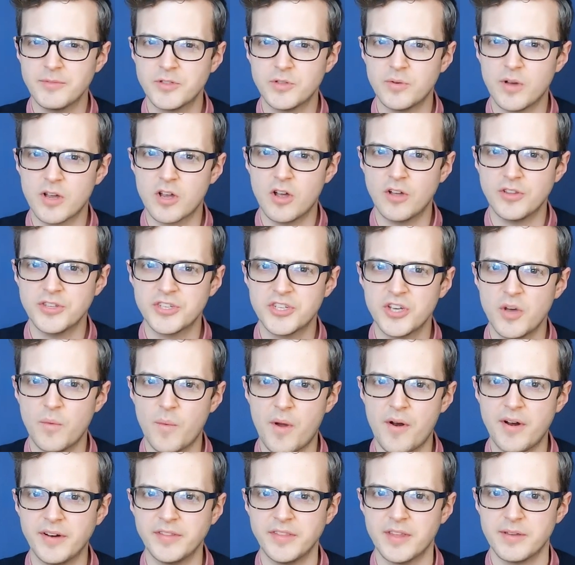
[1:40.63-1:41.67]
to a concert
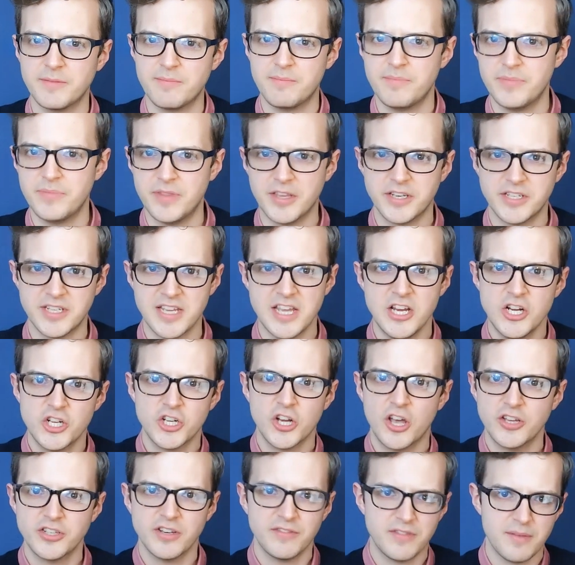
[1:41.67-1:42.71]
wearing the
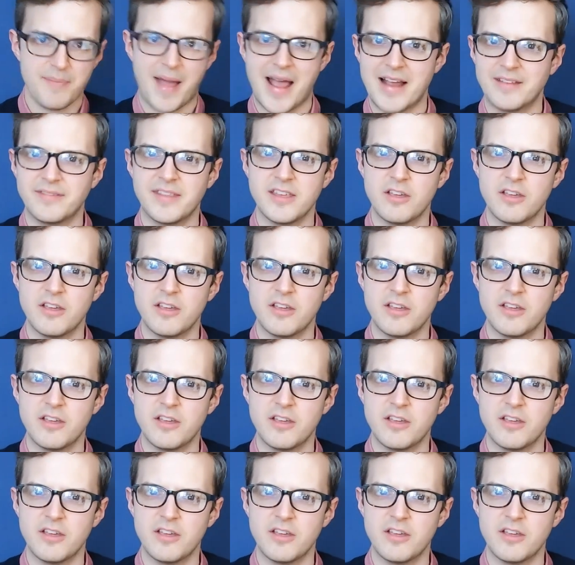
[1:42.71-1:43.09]
t-shirt of the band